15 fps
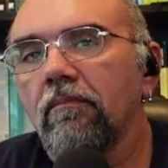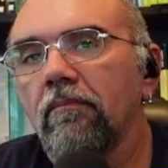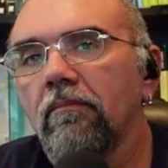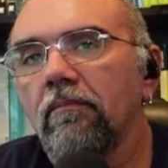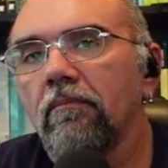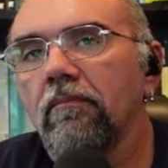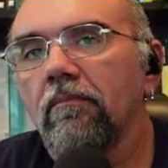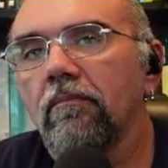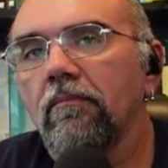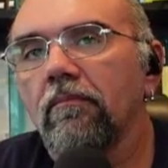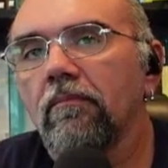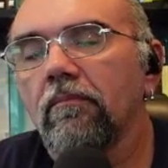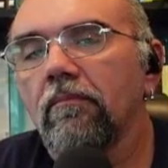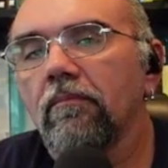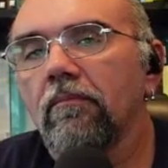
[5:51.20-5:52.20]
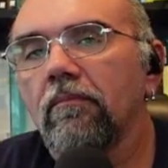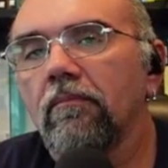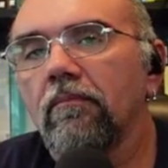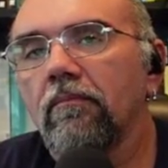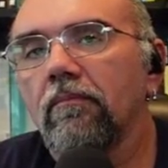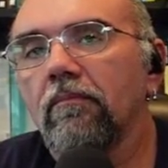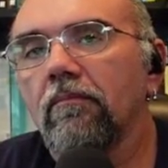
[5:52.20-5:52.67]

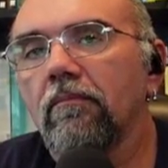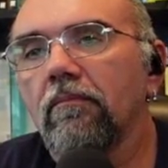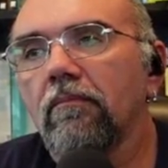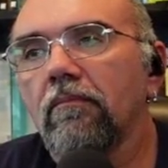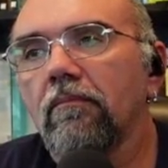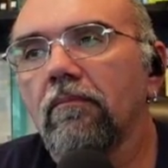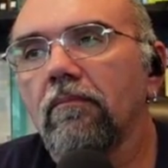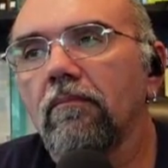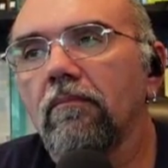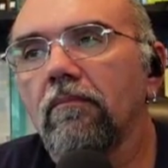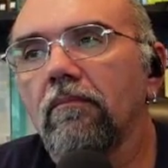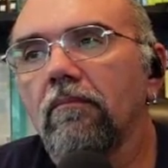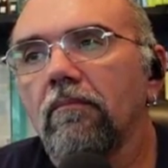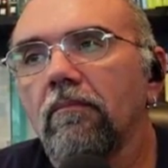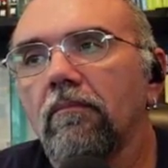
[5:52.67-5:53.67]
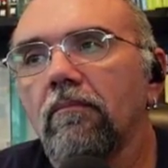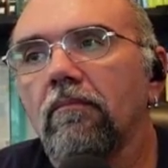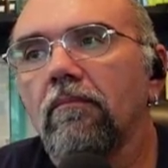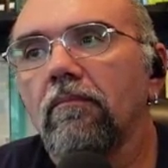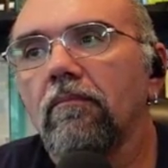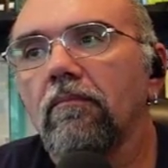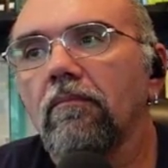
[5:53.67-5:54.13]

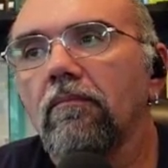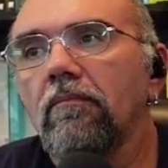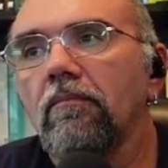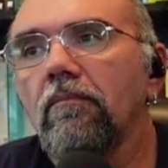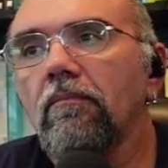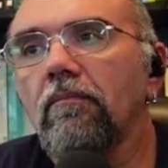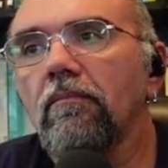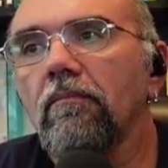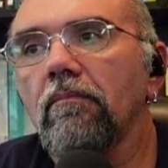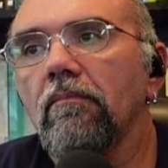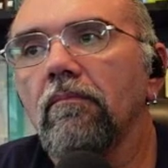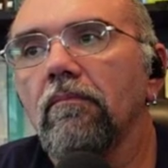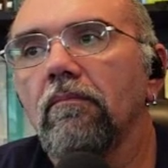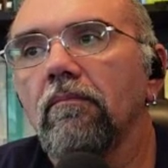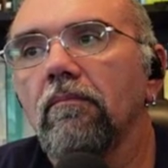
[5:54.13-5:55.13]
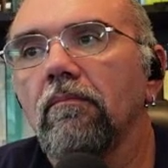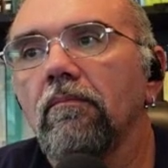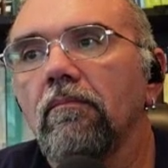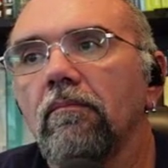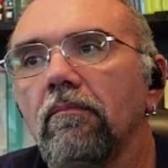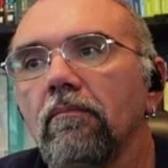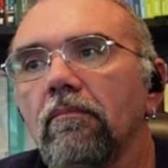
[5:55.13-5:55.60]

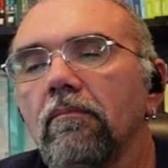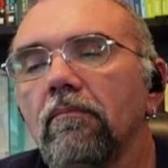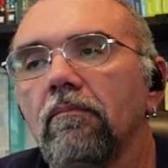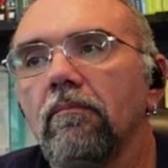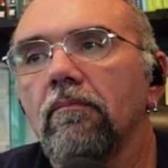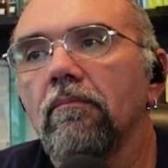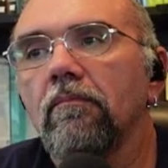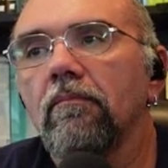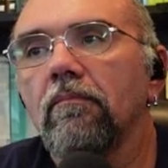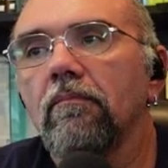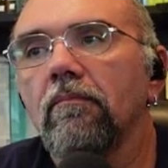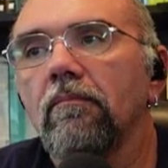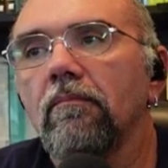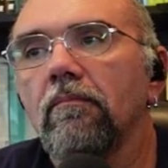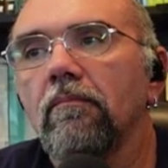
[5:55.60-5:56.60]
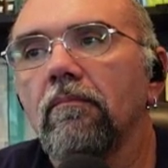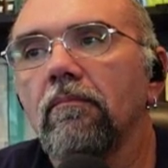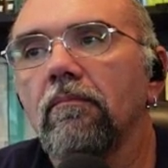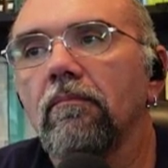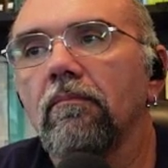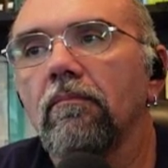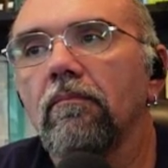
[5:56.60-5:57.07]

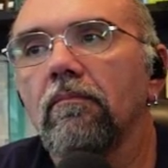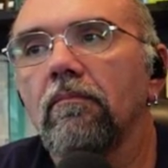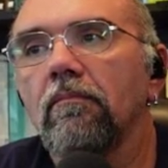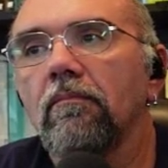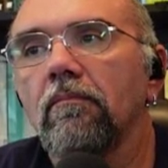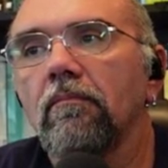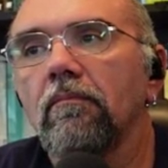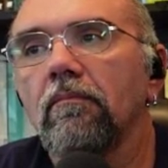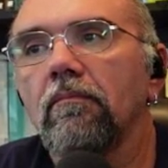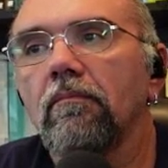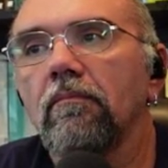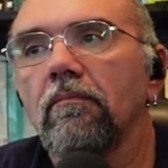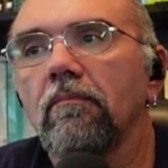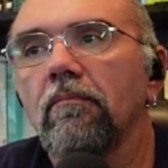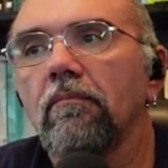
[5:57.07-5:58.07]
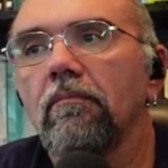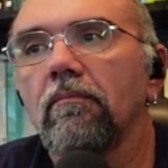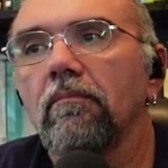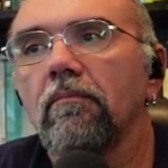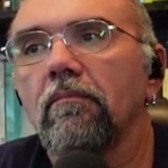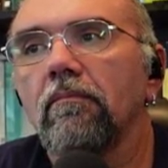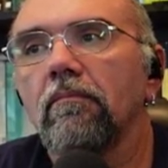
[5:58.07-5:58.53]

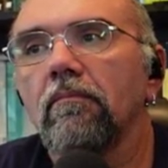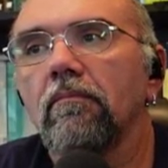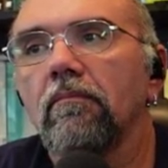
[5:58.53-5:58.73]
[no speech]